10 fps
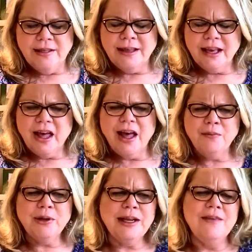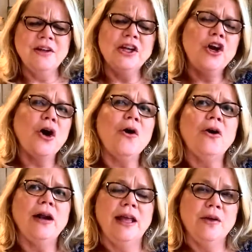That God will even
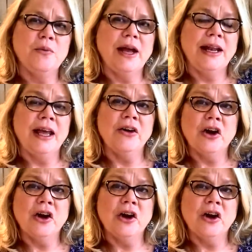guard him right now,